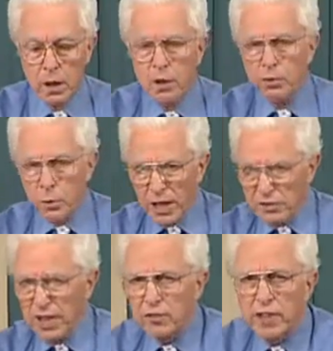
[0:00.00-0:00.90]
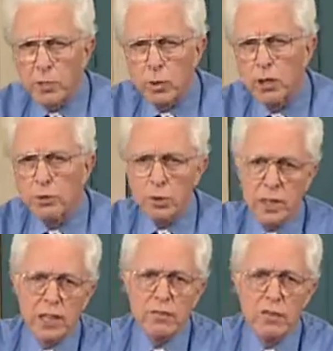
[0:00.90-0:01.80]
So, as I said, when a
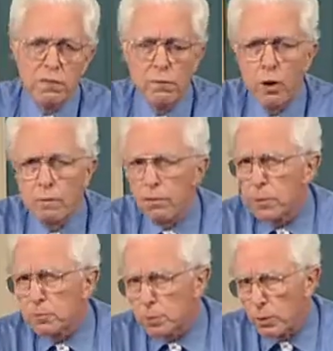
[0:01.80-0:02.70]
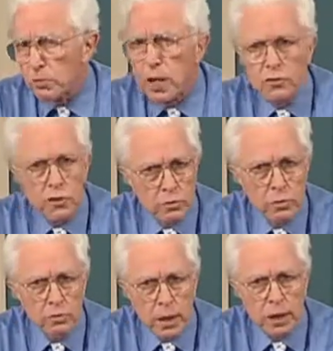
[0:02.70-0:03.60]
nucleus is formed from its protons and
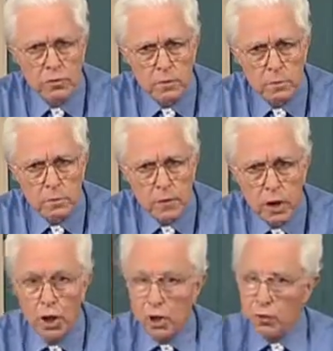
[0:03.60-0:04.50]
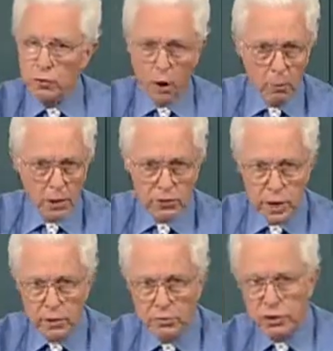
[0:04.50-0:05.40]
neutrons, so much
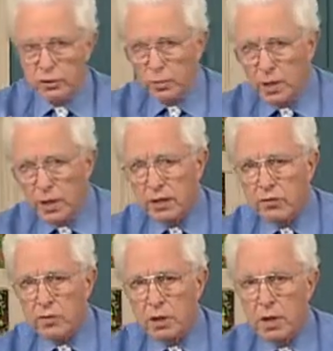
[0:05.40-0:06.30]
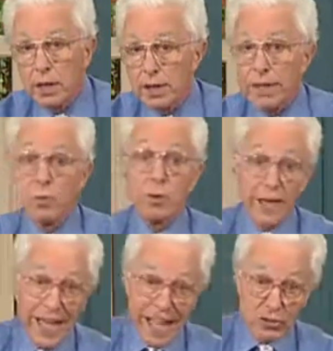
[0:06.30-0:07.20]
energy is released that it
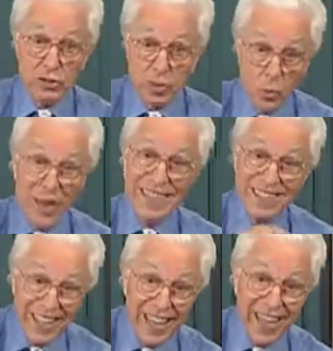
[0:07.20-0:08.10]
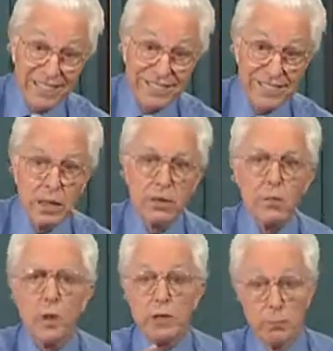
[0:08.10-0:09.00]
will actually weigh less
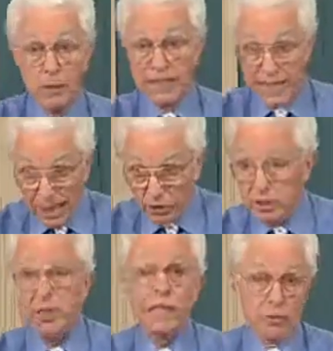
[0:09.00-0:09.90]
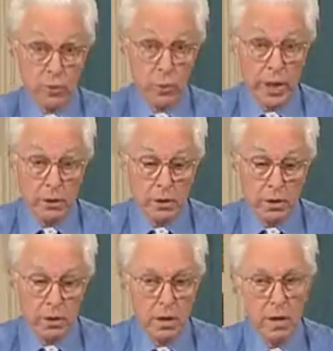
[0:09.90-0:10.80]
than what you might calculate it to weigh.
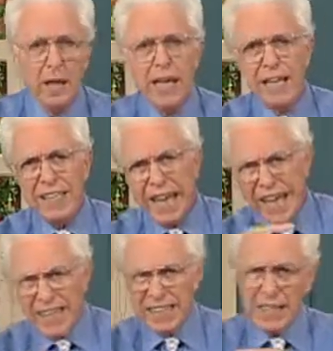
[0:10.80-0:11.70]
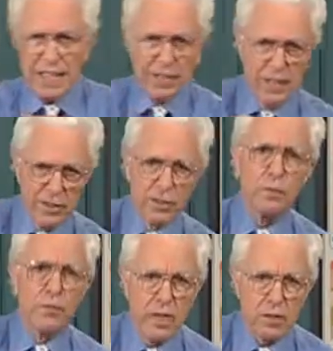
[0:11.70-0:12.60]
And adding in this
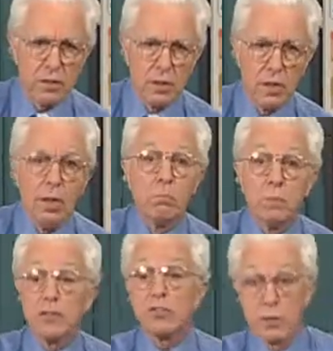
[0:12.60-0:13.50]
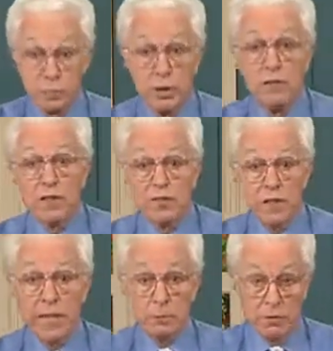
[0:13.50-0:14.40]
effect makes our previous
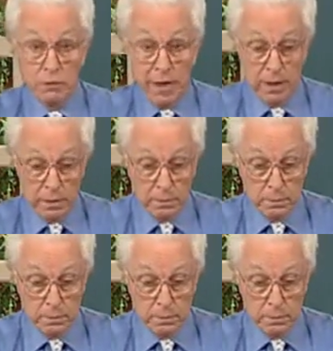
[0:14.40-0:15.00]
statement valid.